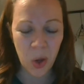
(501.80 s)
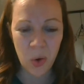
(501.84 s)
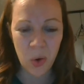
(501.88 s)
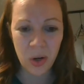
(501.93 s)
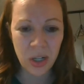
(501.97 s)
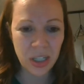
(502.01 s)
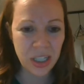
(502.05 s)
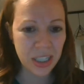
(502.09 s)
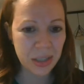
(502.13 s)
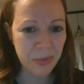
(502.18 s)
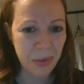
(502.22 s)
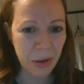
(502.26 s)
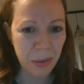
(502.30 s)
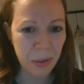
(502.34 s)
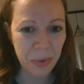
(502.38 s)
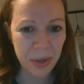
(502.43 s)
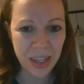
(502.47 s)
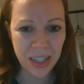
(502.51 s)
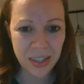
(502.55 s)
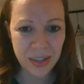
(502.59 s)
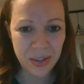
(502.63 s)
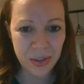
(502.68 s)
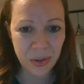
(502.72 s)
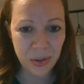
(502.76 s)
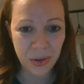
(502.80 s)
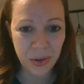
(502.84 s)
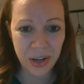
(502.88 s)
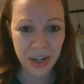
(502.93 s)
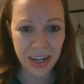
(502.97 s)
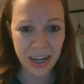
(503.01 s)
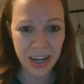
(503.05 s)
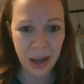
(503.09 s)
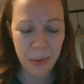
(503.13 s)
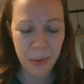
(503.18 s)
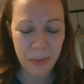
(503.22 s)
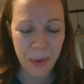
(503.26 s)
or just maybe the
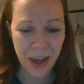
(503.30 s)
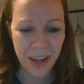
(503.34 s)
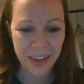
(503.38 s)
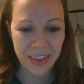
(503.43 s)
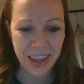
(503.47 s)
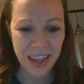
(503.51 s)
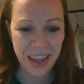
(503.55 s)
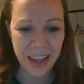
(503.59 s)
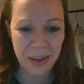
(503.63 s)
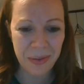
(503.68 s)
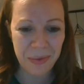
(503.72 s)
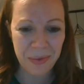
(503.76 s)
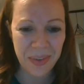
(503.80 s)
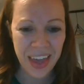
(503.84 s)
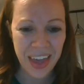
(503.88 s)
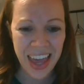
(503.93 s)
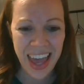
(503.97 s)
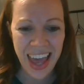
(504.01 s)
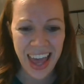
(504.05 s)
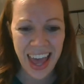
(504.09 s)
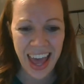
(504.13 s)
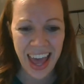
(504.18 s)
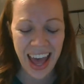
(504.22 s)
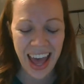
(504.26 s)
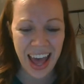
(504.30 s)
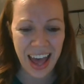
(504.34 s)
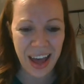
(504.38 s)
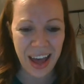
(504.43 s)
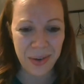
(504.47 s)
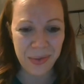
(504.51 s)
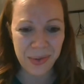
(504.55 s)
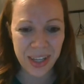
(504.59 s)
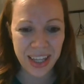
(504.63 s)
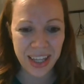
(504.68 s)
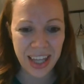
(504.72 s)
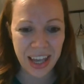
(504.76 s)
story about them.
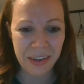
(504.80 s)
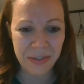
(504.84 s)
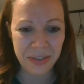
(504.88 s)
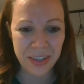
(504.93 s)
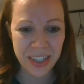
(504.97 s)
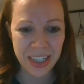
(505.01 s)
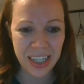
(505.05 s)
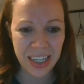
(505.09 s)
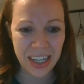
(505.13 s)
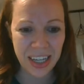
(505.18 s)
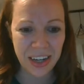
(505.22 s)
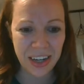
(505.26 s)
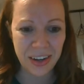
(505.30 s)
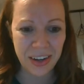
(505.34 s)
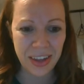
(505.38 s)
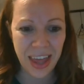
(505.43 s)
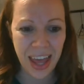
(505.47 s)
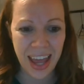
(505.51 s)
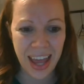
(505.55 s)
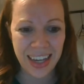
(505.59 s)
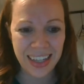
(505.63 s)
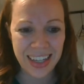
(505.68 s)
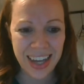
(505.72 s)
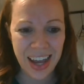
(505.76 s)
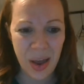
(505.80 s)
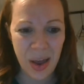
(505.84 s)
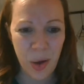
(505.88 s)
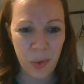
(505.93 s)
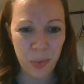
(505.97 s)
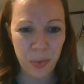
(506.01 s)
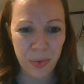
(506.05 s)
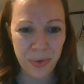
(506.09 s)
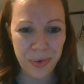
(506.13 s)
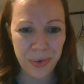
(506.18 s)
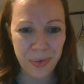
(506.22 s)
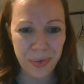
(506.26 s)
We'd love to hear that, to
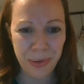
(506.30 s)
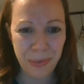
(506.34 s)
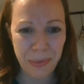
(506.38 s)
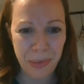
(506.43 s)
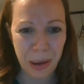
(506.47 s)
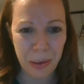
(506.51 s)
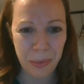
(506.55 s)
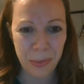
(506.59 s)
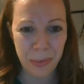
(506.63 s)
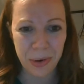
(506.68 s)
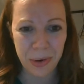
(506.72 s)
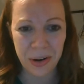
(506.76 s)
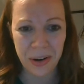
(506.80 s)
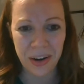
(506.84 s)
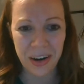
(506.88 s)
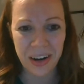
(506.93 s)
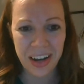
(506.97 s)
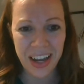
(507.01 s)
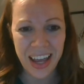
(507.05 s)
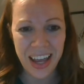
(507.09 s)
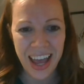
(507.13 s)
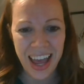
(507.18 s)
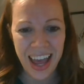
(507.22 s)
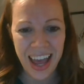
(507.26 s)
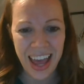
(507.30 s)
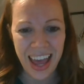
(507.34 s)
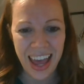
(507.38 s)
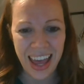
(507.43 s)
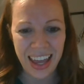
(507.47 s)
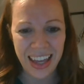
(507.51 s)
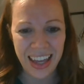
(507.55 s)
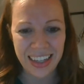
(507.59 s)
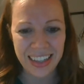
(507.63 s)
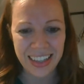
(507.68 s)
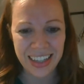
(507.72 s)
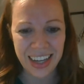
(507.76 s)
help remember
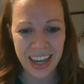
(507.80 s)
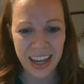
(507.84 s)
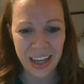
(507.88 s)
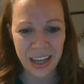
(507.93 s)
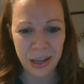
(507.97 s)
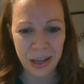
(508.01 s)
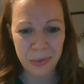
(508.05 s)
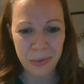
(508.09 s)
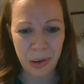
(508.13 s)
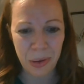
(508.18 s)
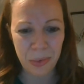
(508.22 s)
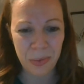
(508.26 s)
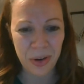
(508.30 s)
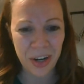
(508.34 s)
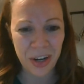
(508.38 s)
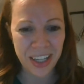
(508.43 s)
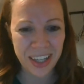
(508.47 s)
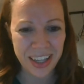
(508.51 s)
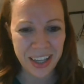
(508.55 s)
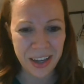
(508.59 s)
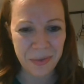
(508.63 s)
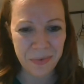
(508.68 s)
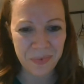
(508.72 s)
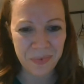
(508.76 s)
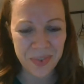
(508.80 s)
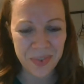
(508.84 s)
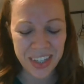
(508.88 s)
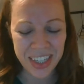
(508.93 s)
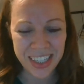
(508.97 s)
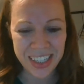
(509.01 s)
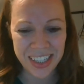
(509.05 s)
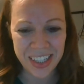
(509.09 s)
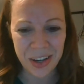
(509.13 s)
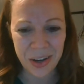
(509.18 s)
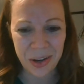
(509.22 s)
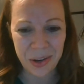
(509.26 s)
and commemorate them.
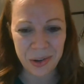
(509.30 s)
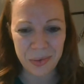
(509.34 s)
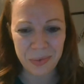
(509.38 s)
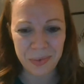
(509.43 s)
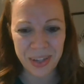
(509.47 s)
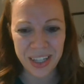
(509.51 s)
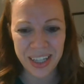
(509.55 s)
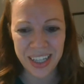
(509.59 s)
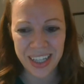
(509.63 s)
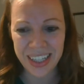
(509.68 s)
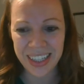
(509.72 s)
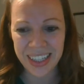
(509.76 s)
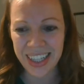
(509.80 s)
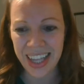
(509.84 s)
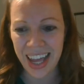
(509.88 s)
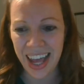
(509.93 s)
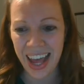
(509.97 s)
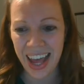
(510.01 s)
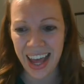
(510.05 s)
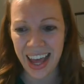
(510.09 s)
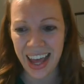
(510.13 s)
So please